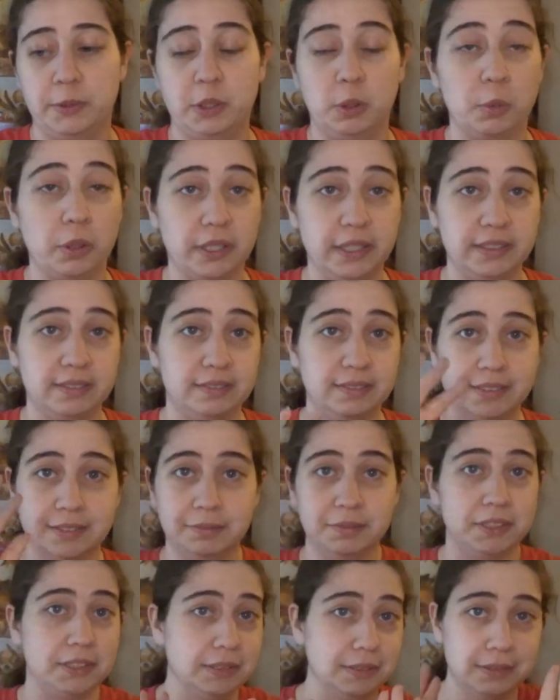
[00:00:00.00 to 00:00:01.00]
but don't worry,
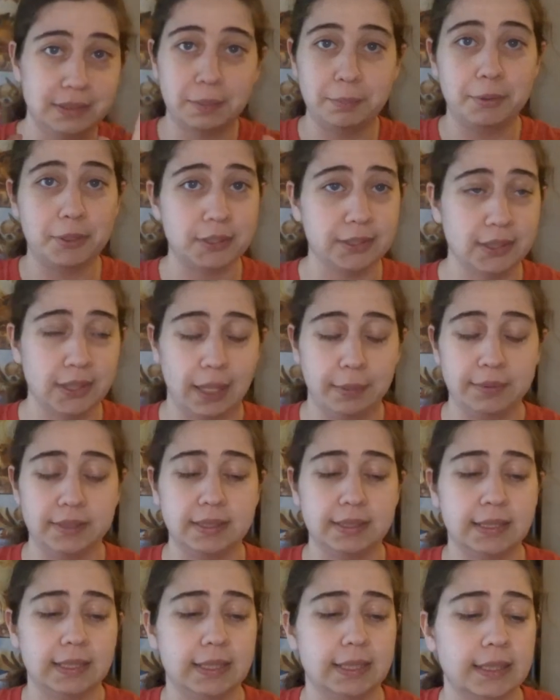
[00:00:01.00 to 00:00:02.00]
still the same person, I'm
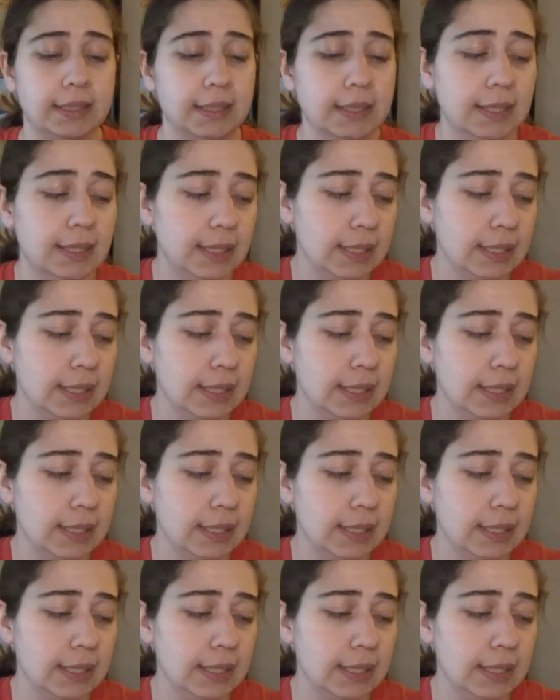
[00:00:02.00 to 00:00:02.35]
still here.